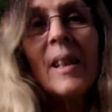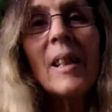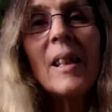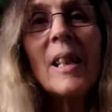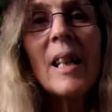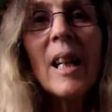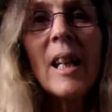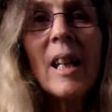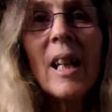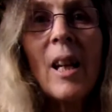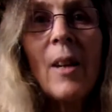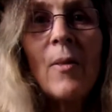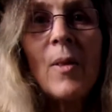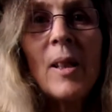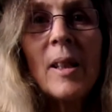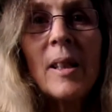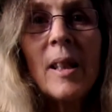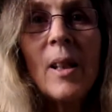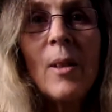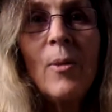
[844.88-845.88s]
take care of
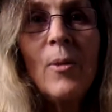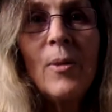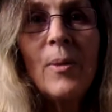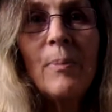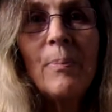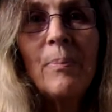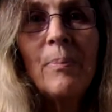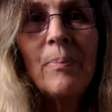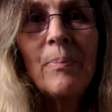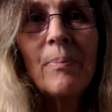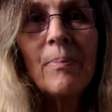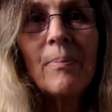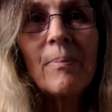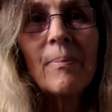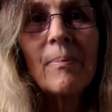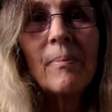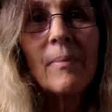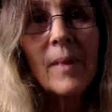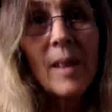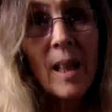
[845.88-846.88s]
yourself,
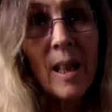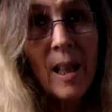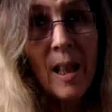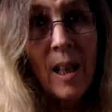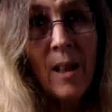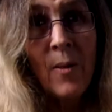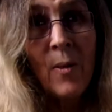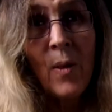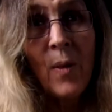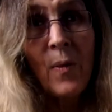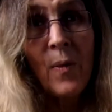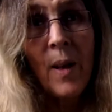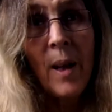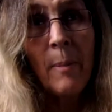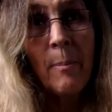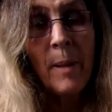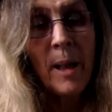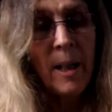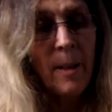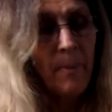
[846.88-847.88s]
take care of your
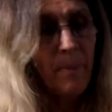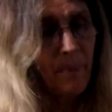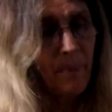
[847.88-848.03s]
family,